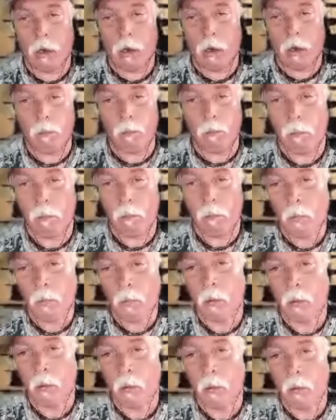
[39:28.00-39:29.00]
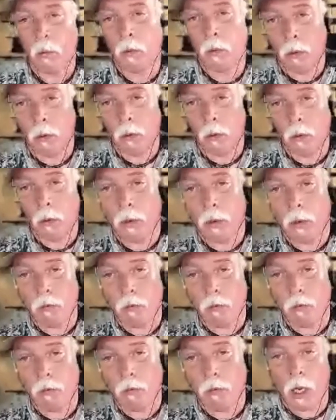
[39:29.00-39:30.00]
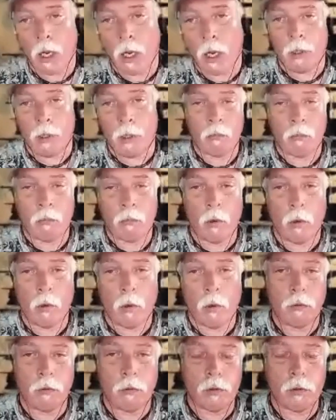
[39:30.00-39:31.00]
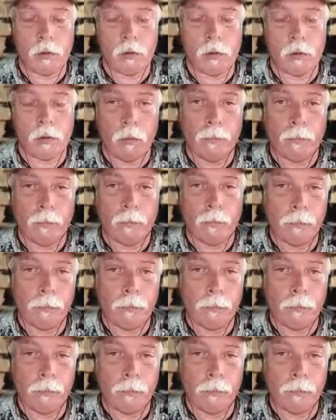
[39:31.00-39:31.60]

um, have a common relative as well.